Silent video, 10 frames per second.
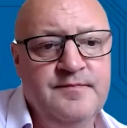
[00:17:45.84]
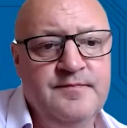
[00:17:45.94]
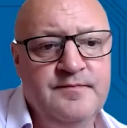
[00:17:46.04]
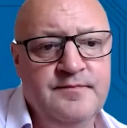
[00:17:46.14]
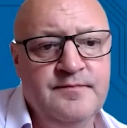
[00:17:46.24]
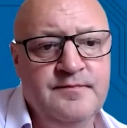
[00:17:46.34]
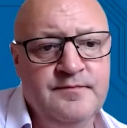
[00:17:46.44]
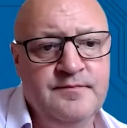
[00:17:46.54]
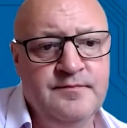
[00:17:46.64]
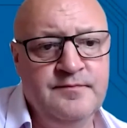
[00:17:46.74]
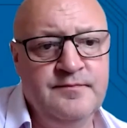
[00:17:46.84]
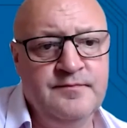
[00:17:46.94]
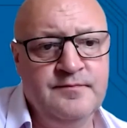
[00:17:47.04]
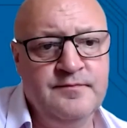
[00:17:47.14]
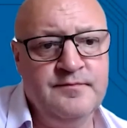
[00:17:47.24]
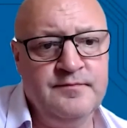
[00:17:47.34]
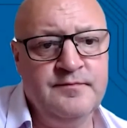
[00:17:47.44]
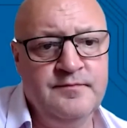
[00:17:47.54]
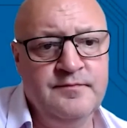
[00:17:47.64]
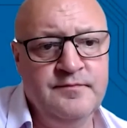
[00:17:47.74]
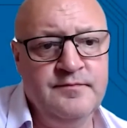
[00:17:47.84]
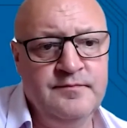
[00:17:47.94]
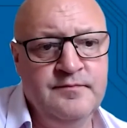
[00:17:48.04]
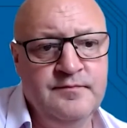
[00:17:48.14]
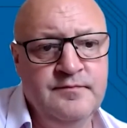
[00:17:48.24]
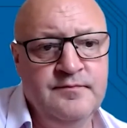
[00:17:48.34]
No words are spoken by the person on screen.